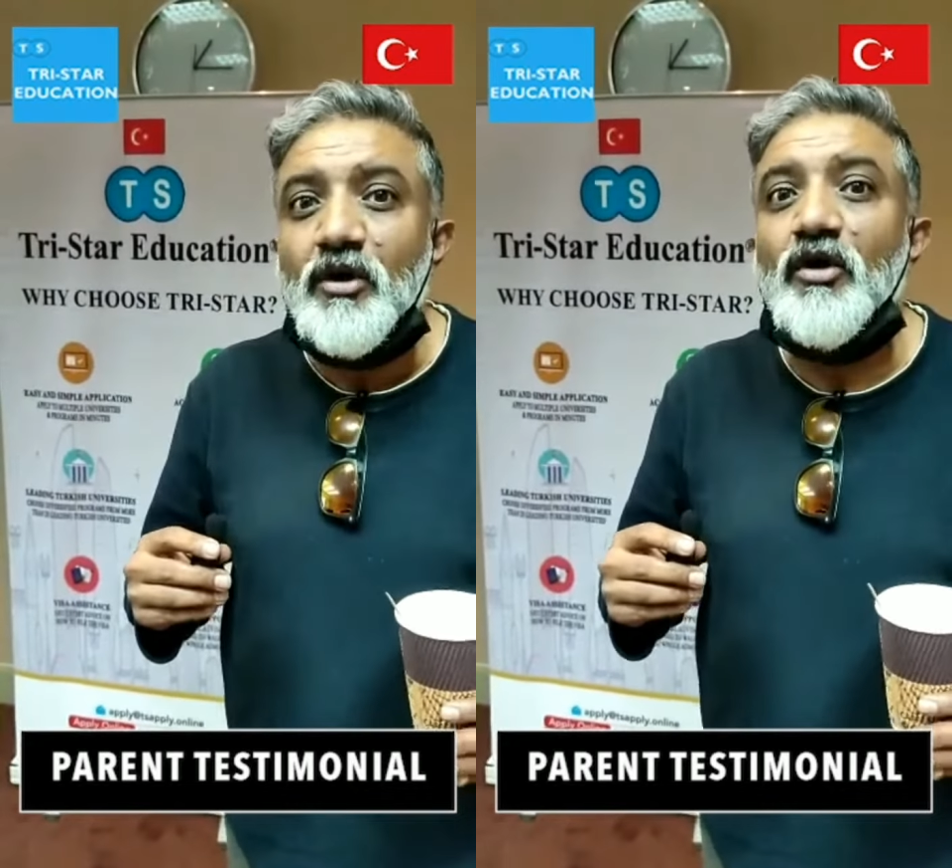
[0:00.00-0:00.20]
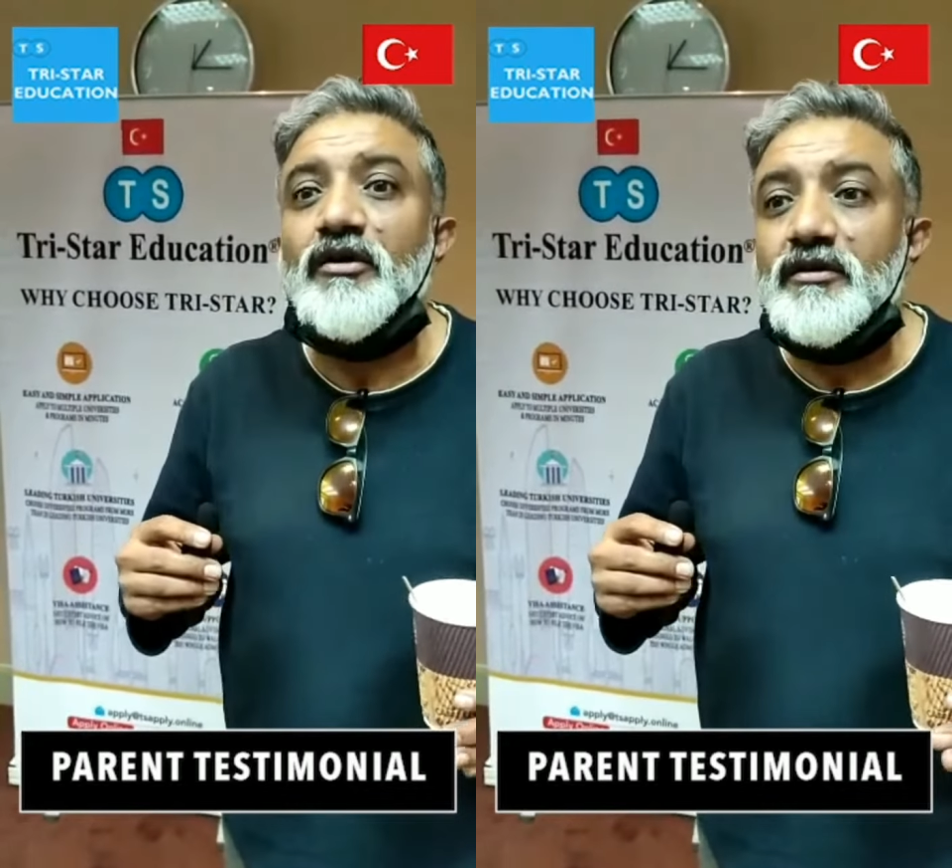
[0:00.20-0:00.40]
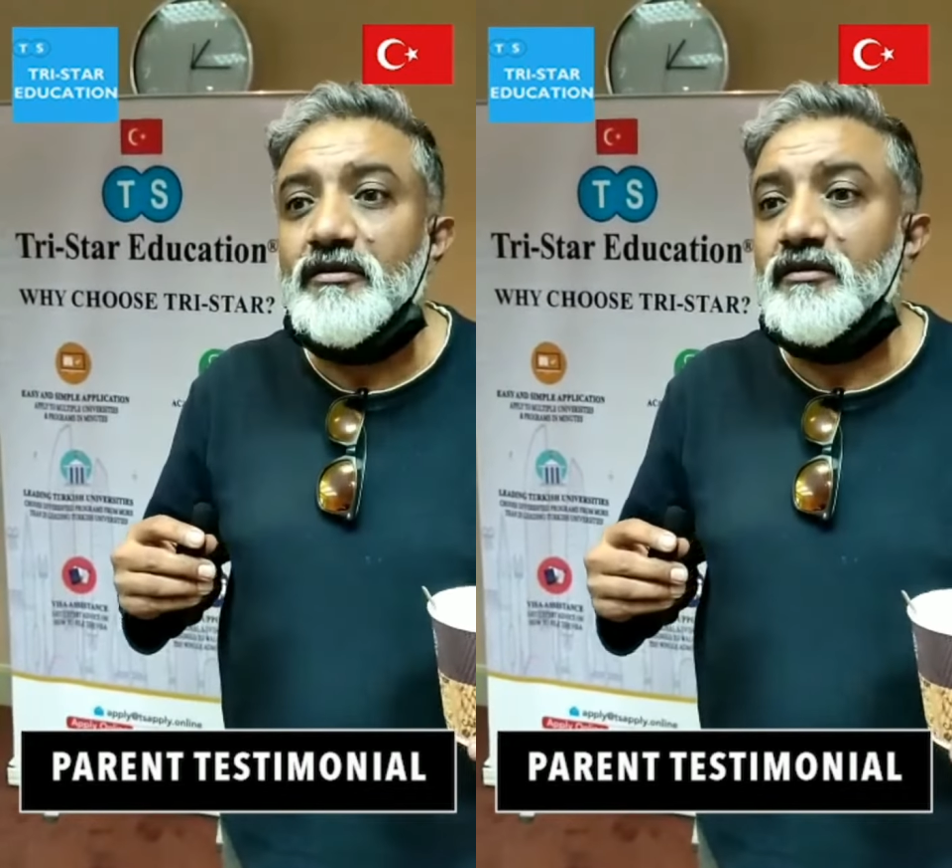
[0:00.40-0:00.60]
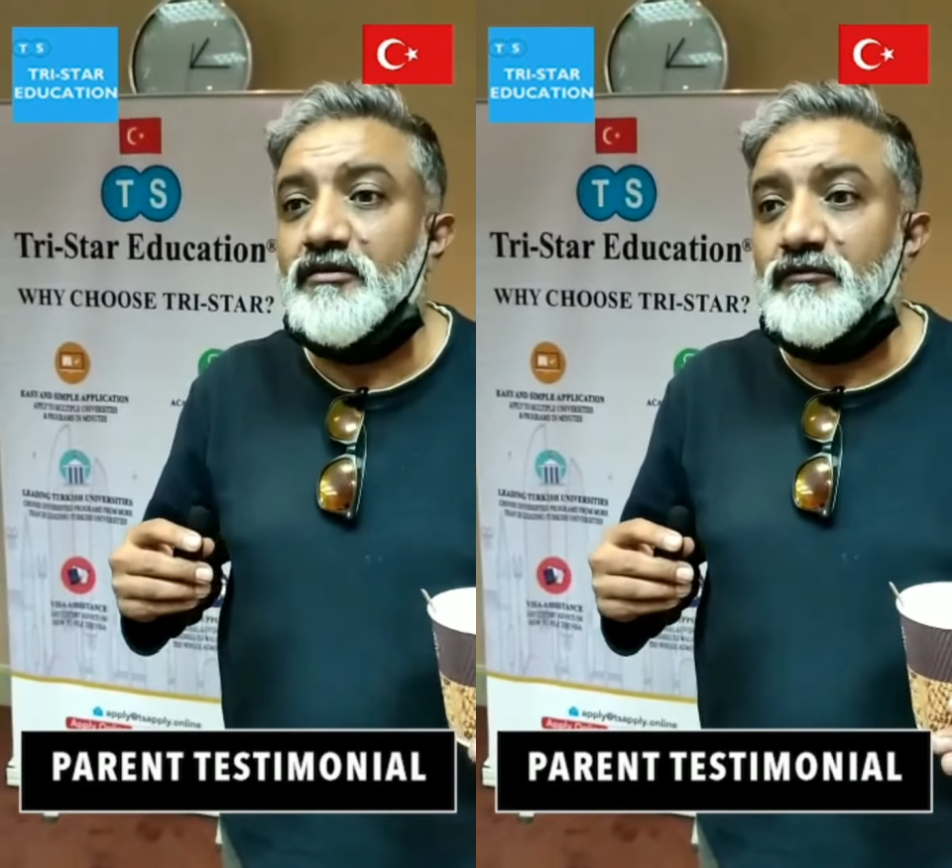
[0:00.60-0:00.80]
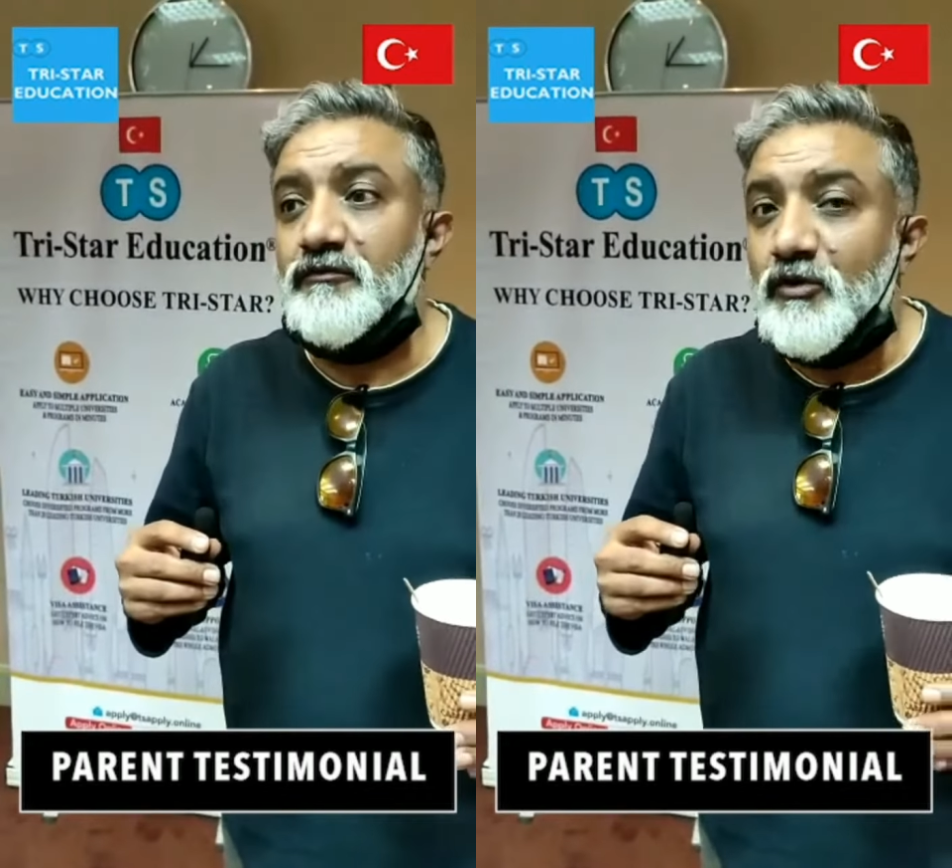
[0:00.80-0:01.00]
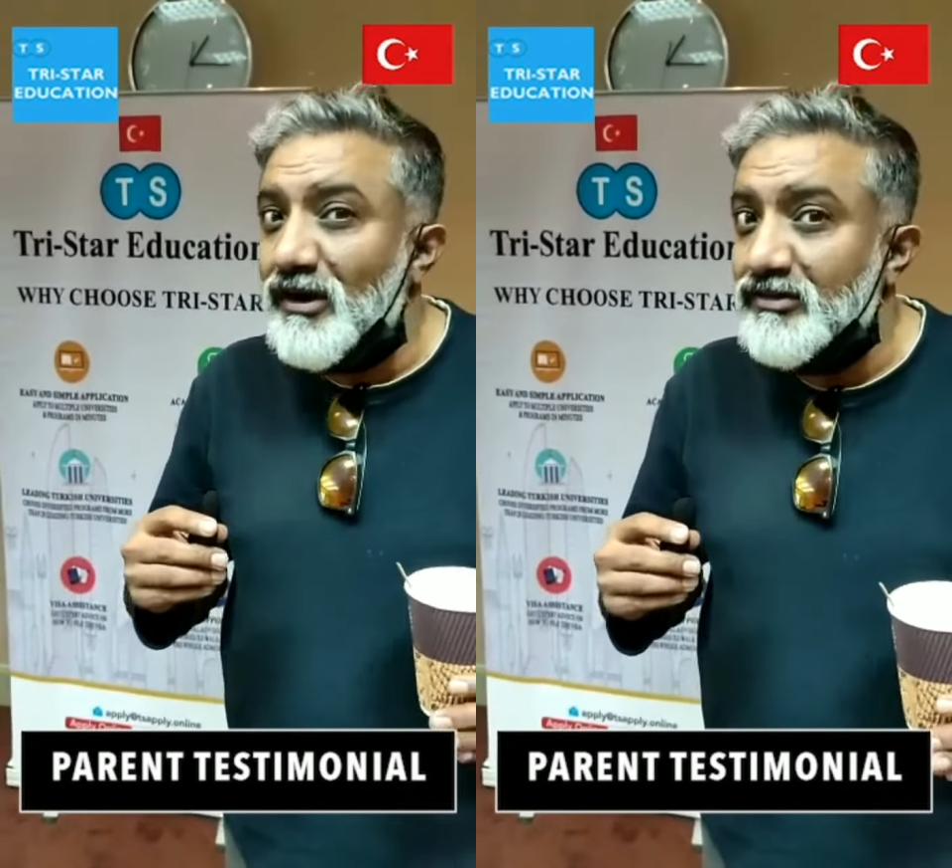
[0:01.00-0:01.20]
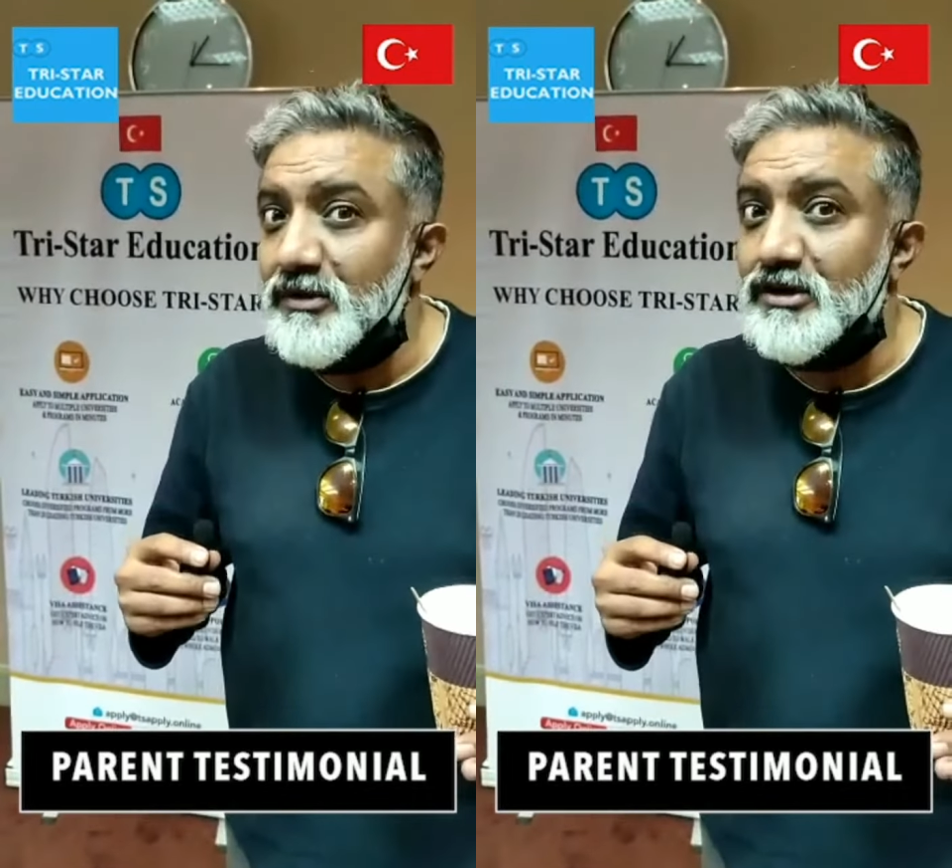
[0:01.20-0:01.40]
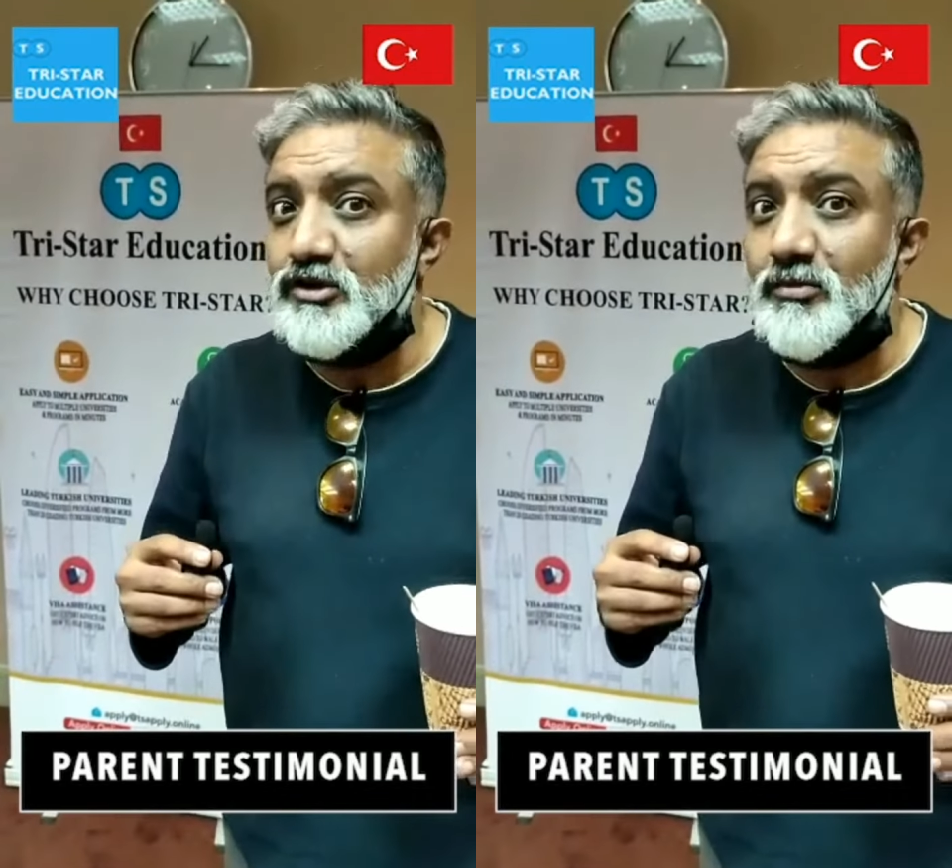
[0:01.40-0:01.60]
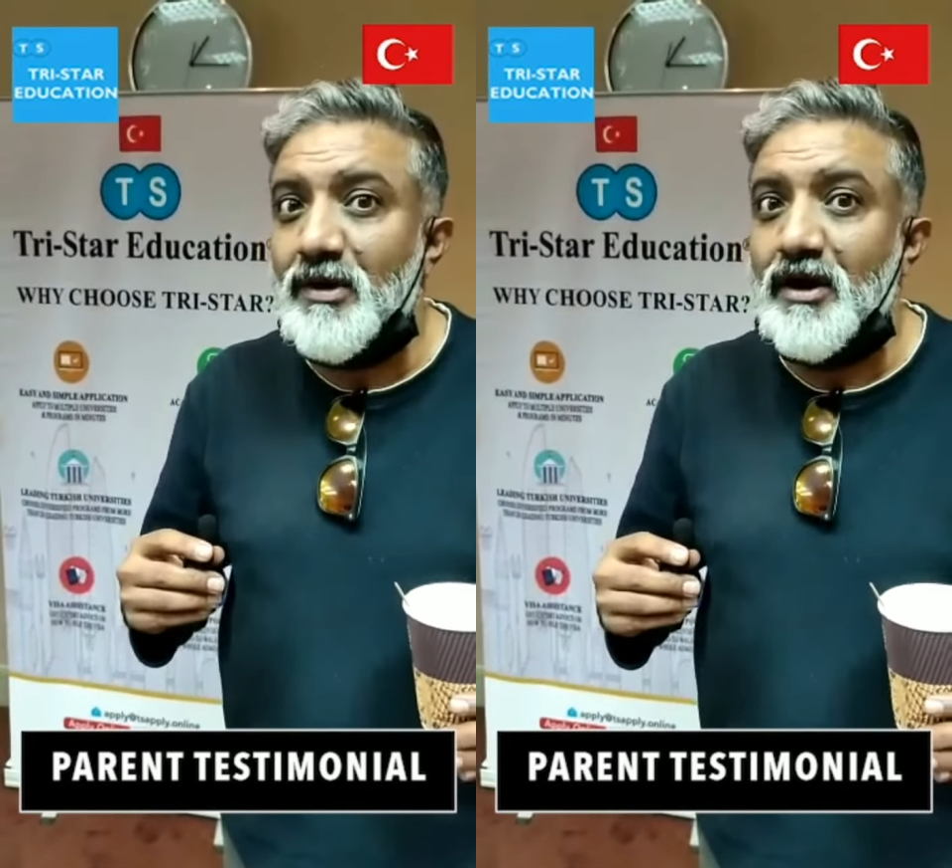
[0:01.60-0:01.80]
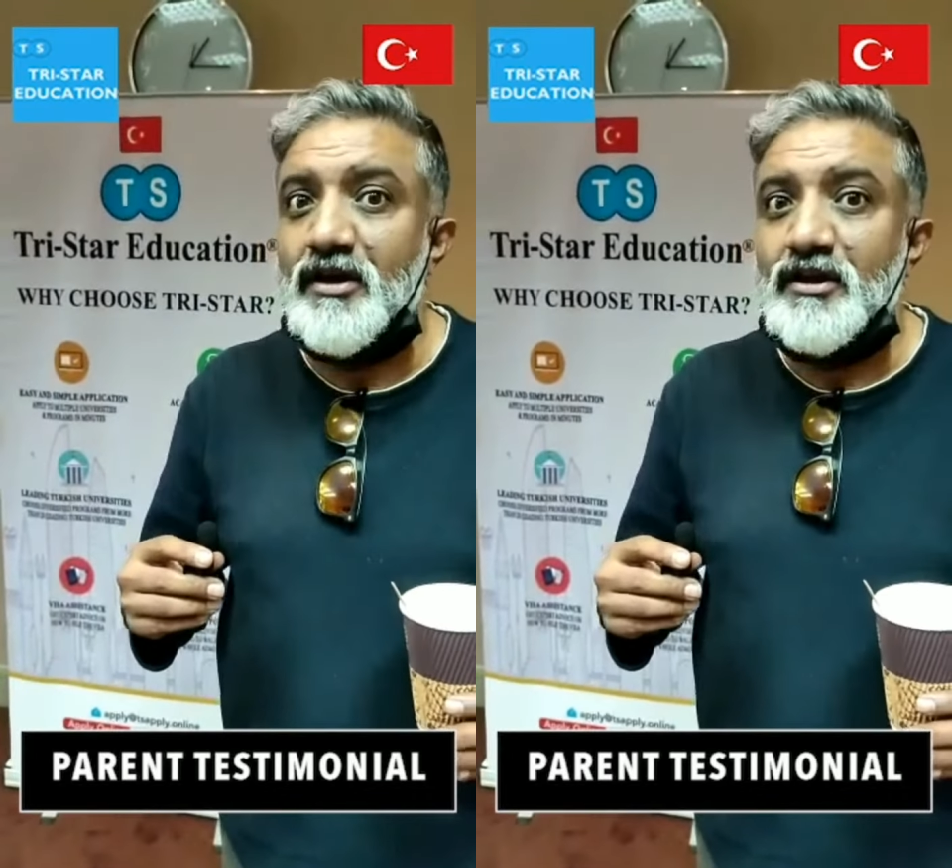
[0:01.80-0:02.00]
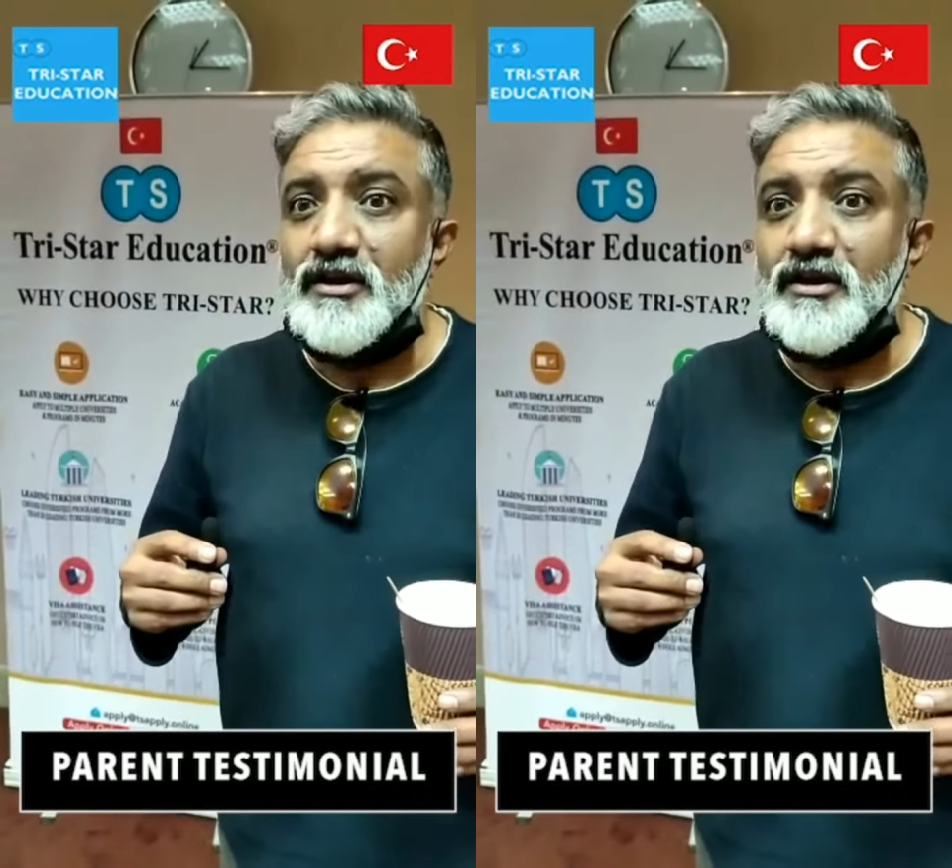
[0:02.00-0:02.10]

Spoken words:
or quite similar to Dubai.